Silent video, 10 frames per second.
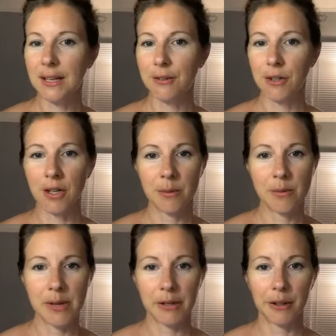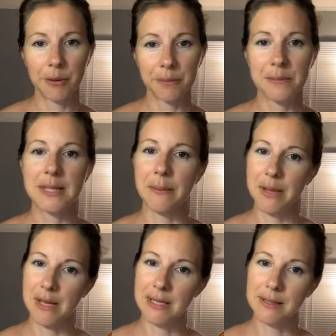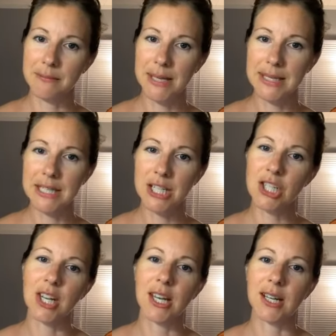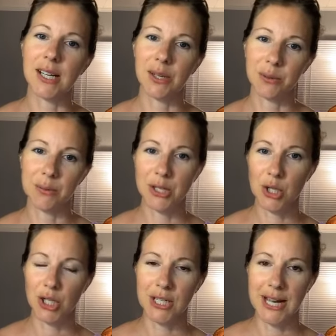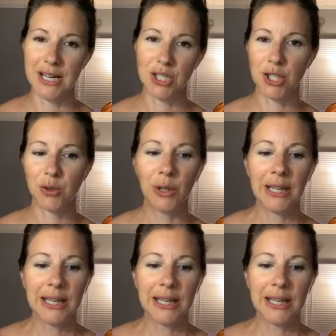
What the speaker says: If you're not on my mail group, send me a message and I will make sure to add you,